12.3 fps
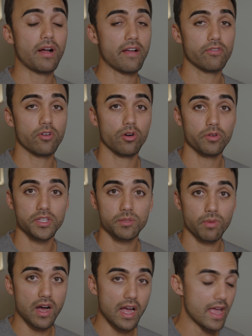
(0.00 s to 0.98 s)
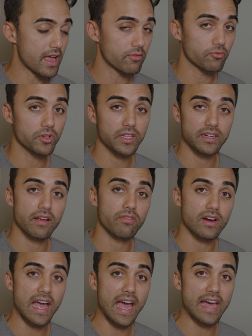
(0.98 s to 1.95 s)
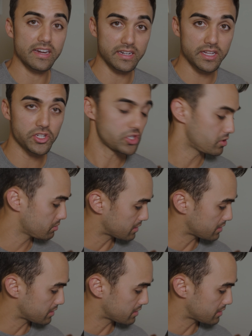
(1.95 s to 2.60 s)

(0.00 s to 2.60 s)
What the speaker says: I've always bought and really never had an issue.